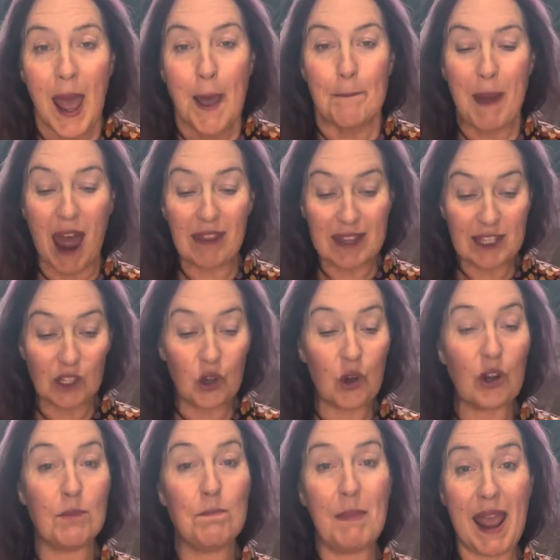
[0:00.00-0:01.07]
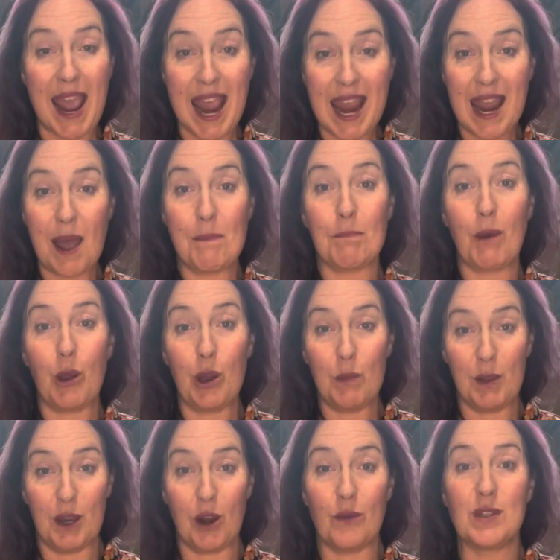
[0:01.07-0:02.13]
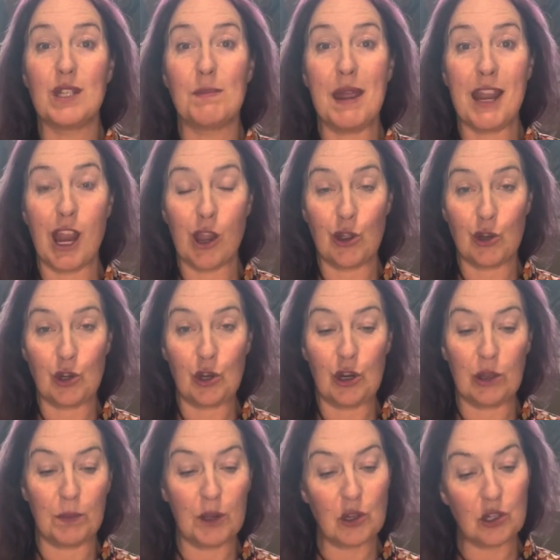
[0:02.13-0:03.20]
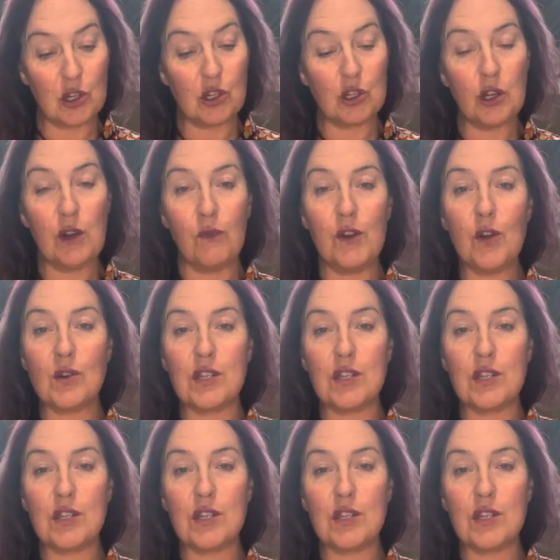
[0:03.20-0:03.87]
but this could be a moment of speaking your truth because you do feel